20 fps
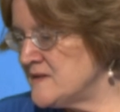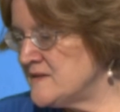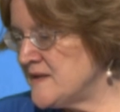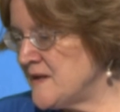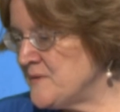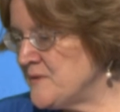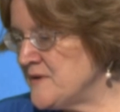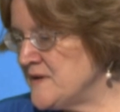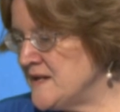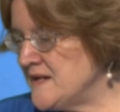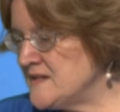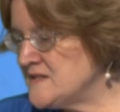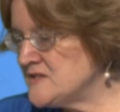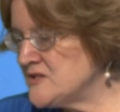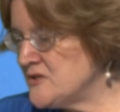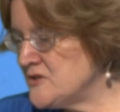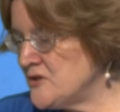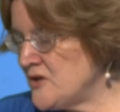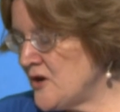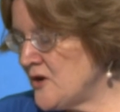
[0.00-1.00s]
They would need
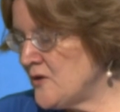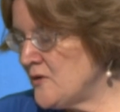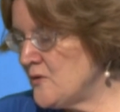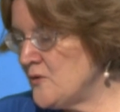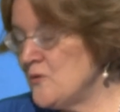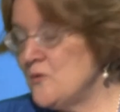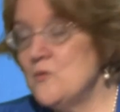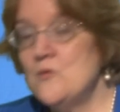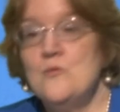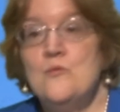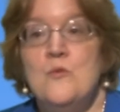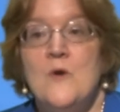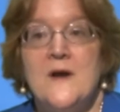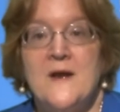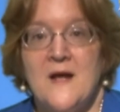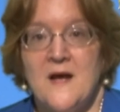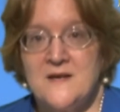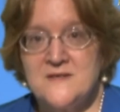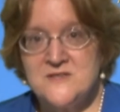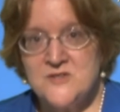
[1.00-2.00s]
to know
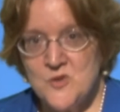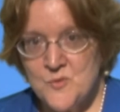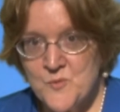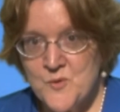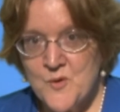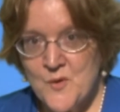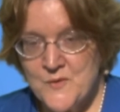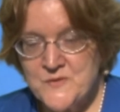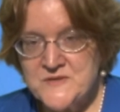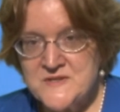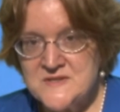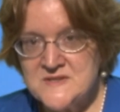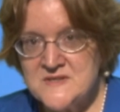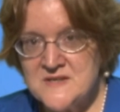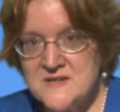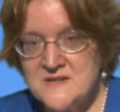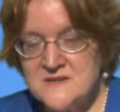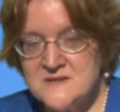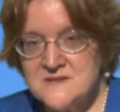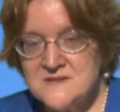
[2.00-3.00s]
what
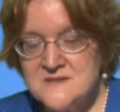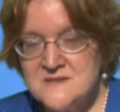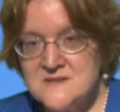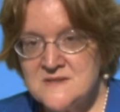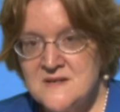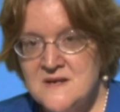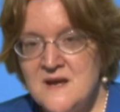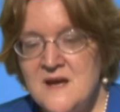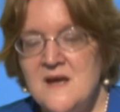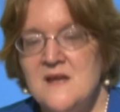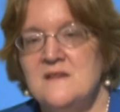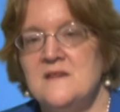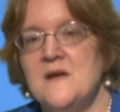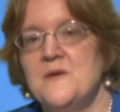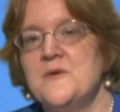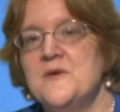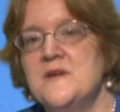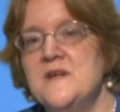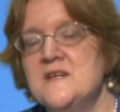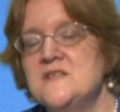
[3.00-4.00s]
osteoporosis is.
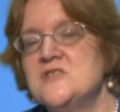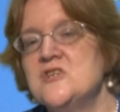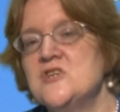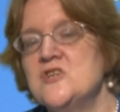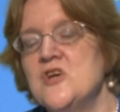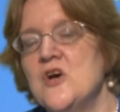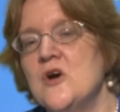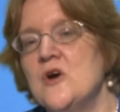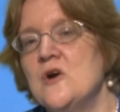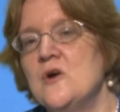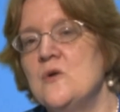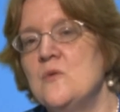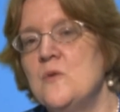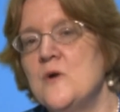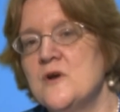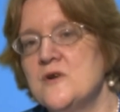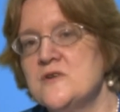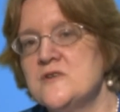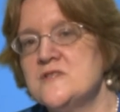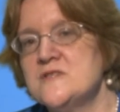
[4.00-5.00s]
They would need to know
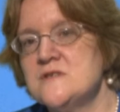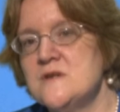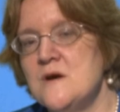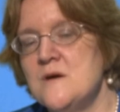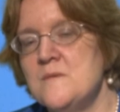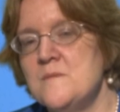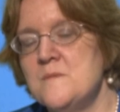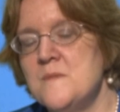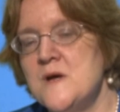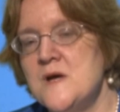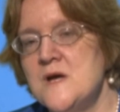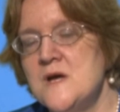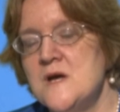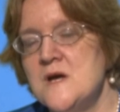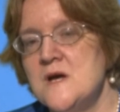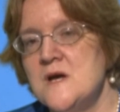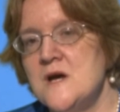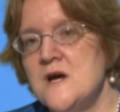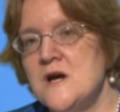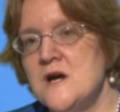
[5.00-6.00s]
what are some
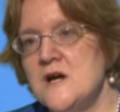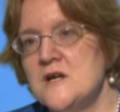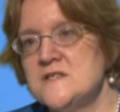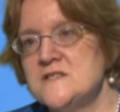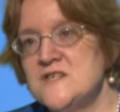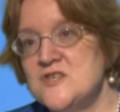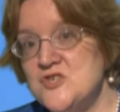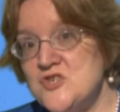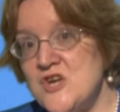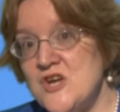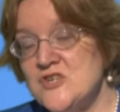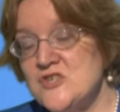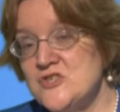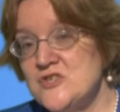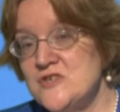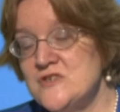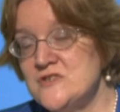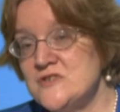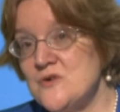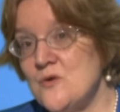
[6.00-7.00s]

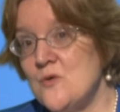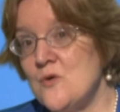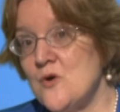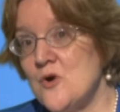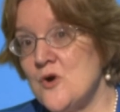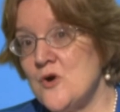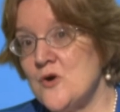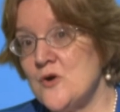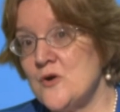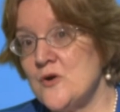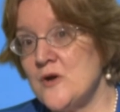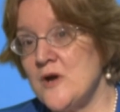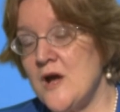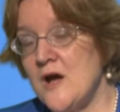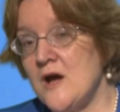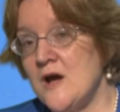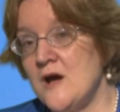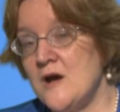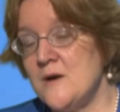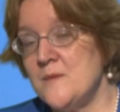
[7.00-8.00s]
suggestions or
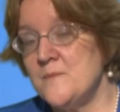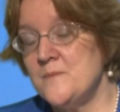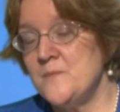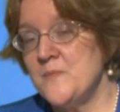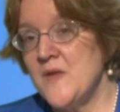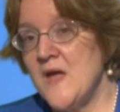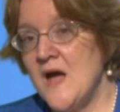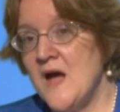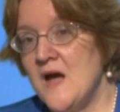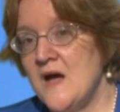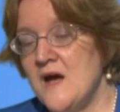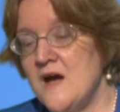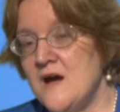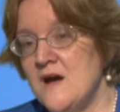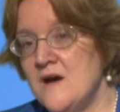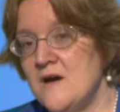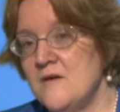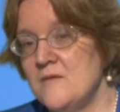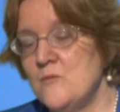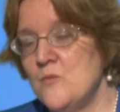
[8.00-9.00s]

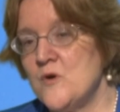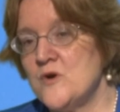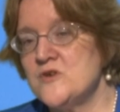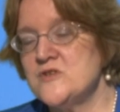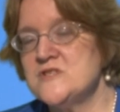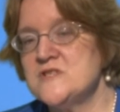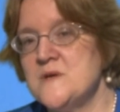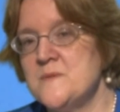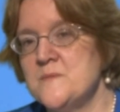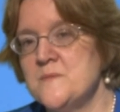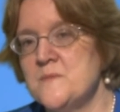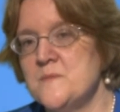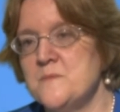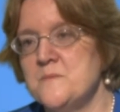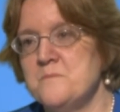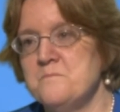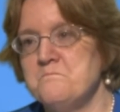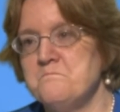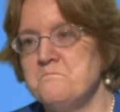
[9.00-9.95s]
what are some